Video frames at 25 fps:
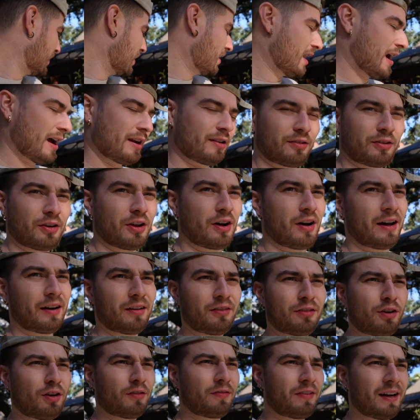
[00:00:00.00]
I don't
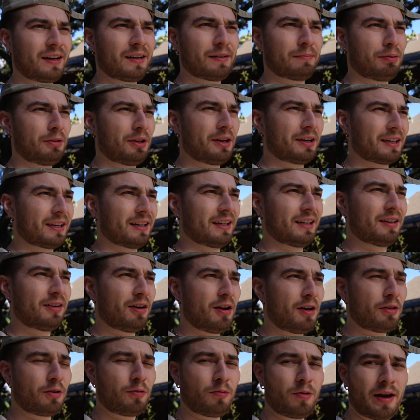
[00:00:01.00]
know if I didn't plug it in
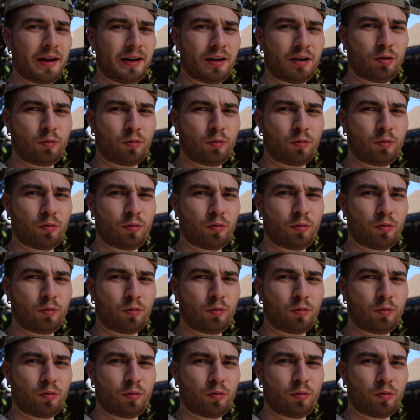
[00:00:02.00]
all the way